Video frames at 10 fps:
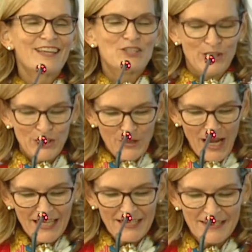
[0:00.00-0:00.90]
To the
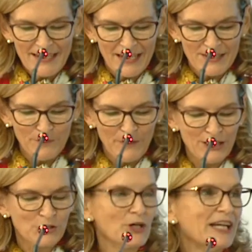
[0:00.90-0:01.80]
United States
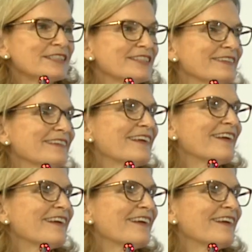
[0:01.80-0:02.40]
administration,